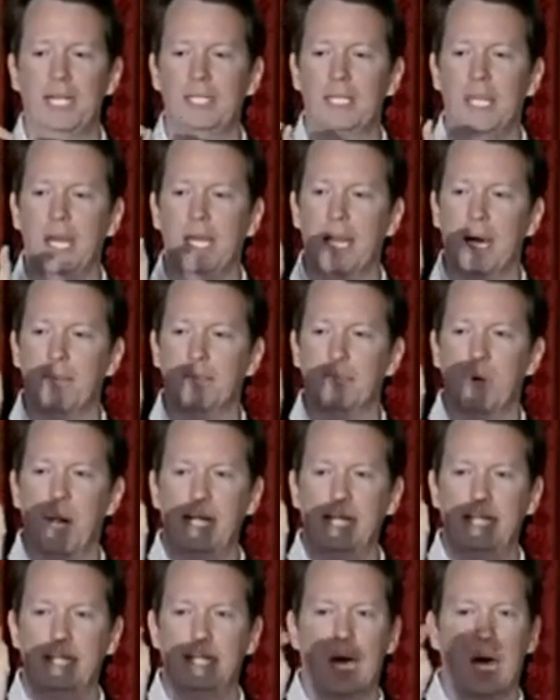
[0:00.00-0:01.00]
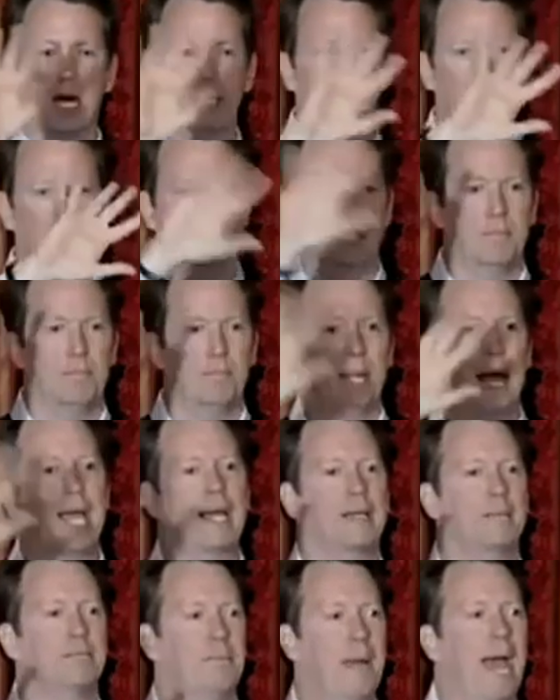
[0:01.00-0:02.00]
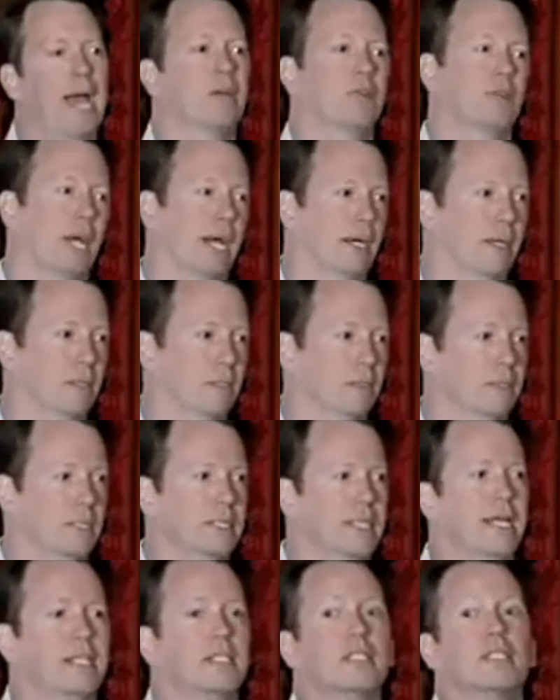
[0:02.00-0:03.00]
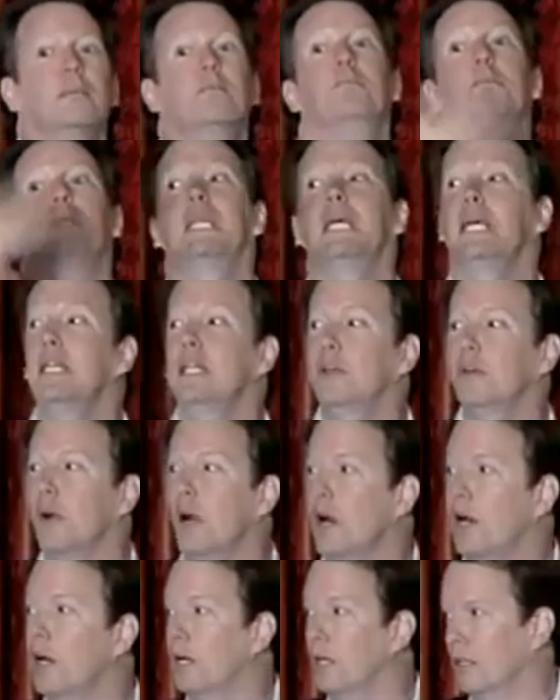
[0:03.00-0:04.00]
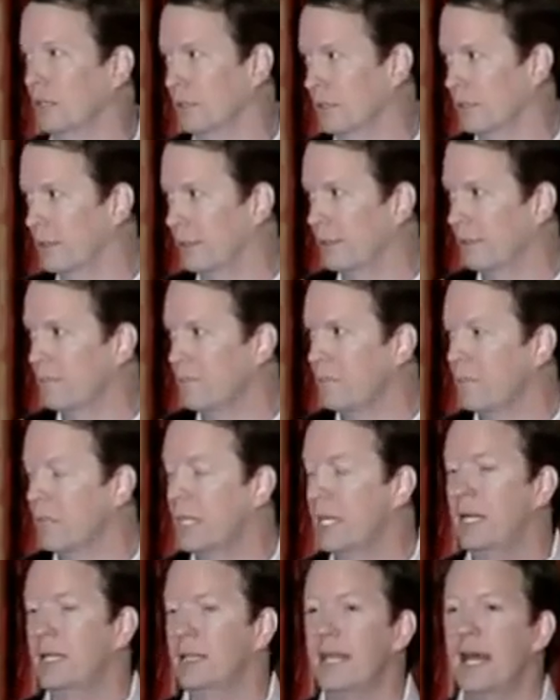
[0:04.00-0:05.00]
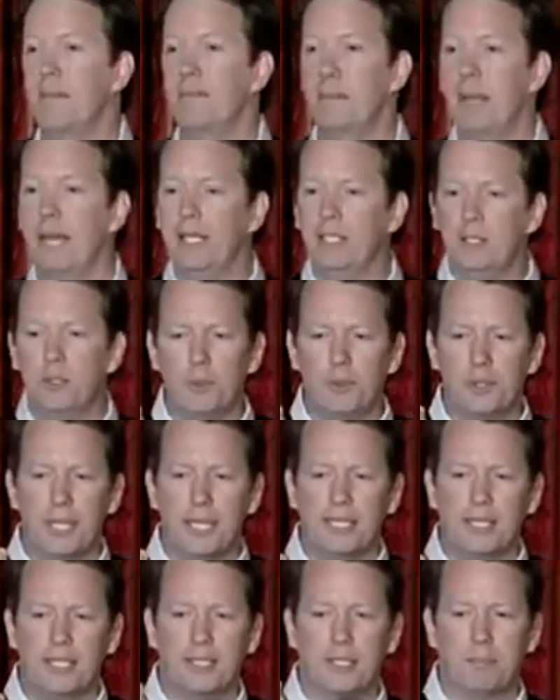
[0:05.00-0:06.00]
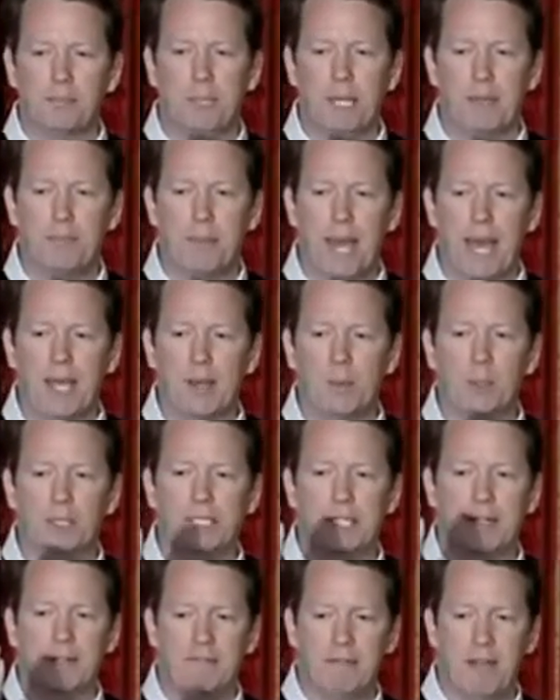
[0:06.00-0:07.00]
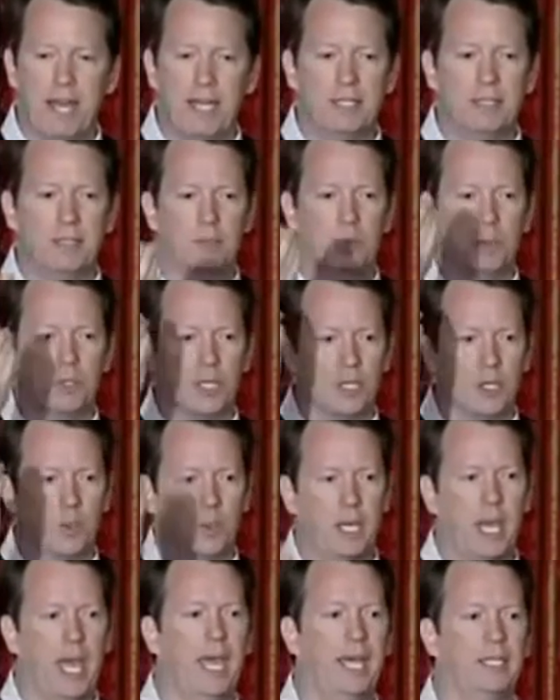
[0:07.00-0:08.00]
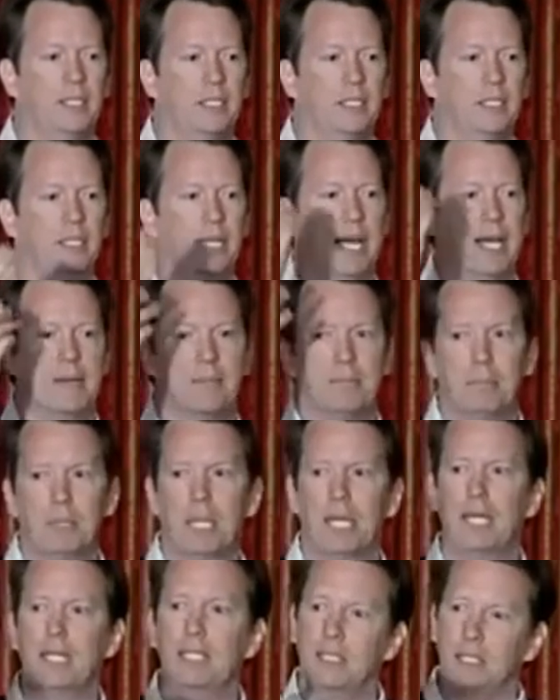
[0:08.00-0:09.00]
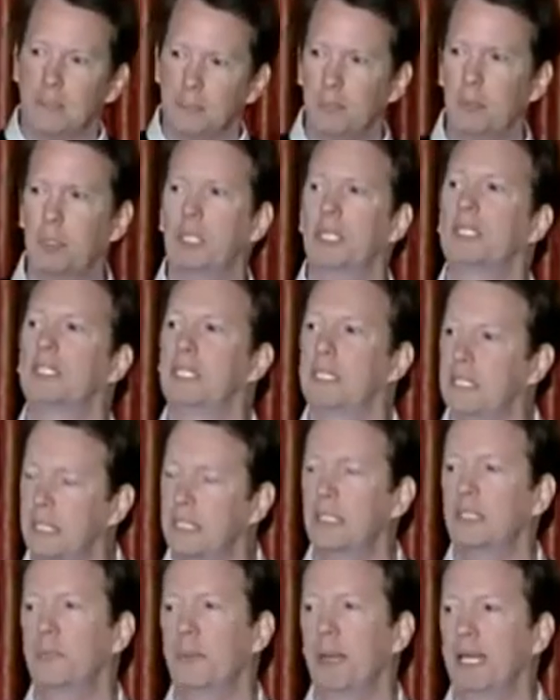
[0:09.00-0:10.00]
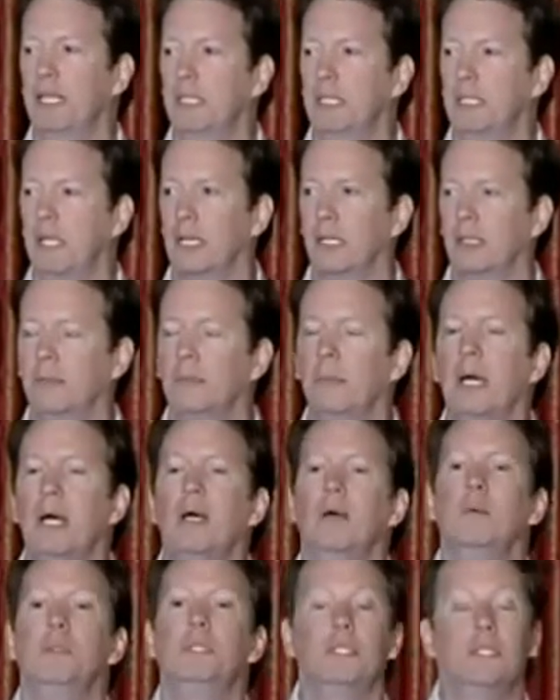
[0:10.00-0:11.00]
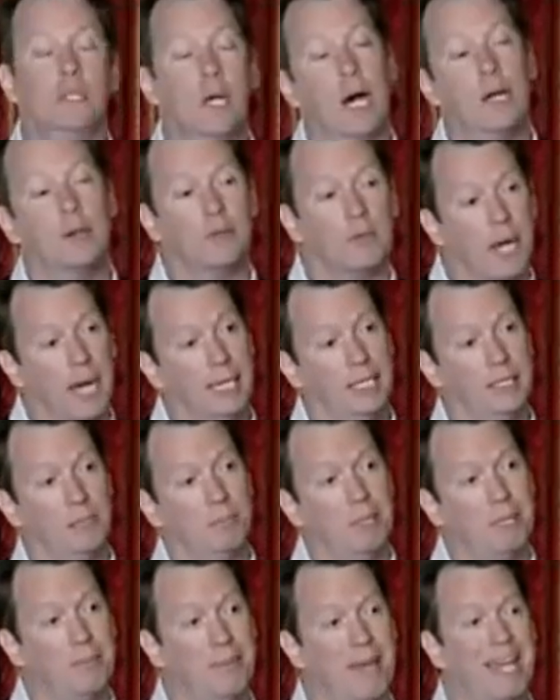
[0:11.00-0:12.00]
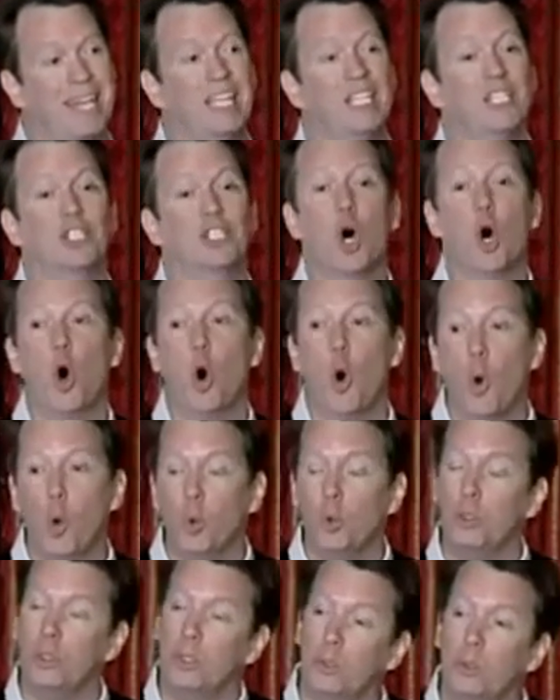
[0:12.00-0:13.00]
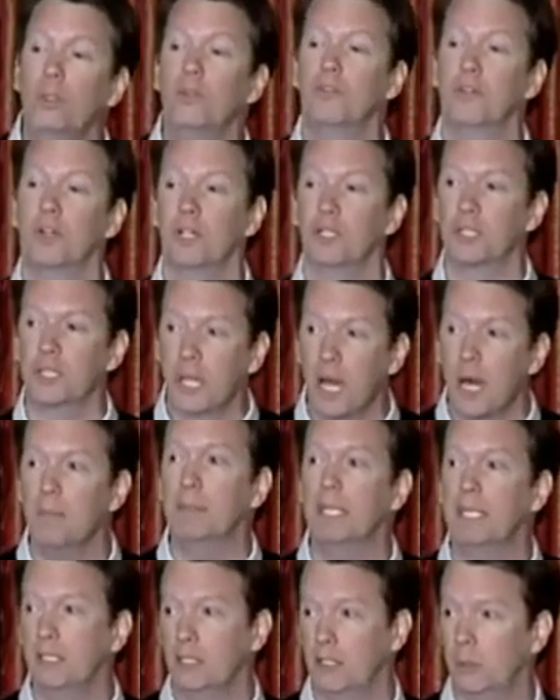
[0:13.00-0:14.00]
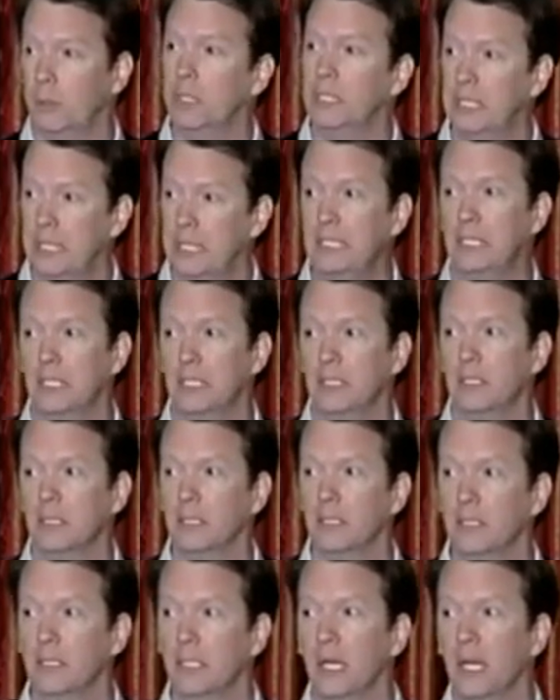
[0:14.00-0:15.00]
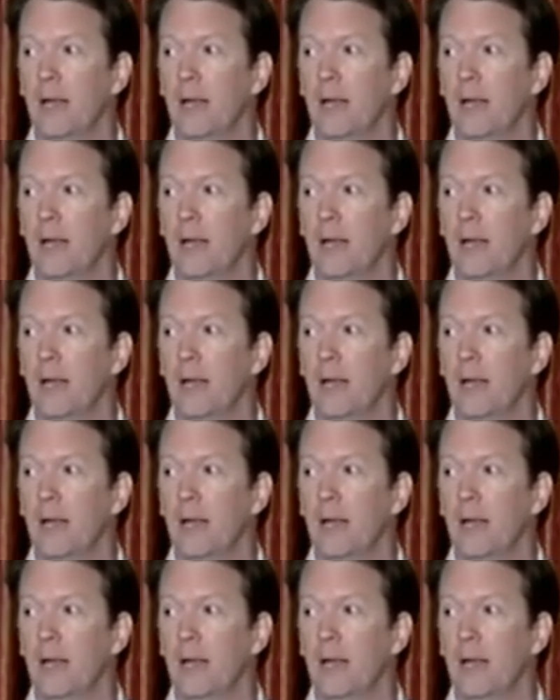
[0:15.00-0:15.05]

as like a bright dot in a black background, and that is completely wrong. That makes you think that the Big Bang was an event with a location at a place in a pre-existing space-time, which is not right. The Big Bang is the whole universe coming into existence.